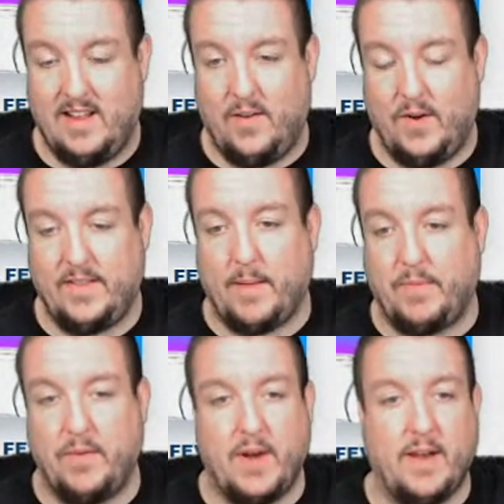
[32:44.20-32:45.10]
What's up,
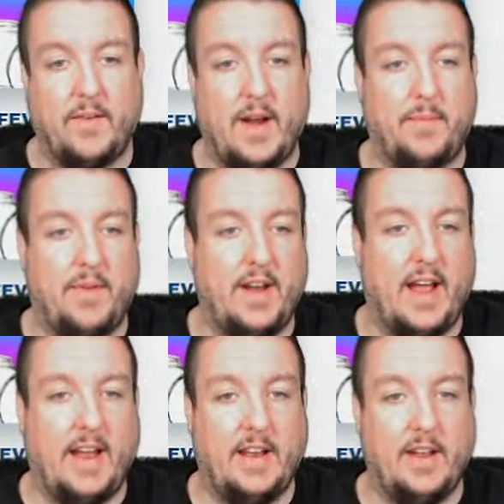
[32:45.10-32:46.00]
Two Random Crap 3?
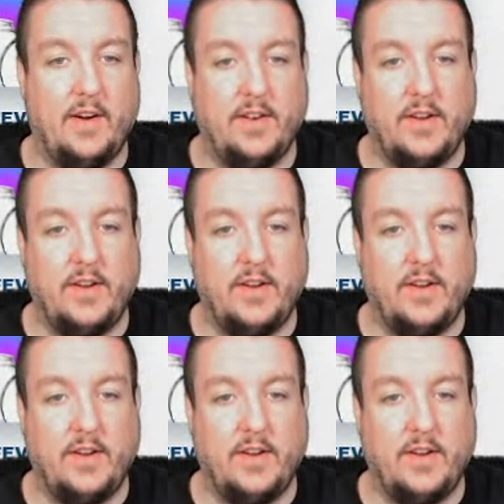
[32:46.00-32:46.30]
How you doing?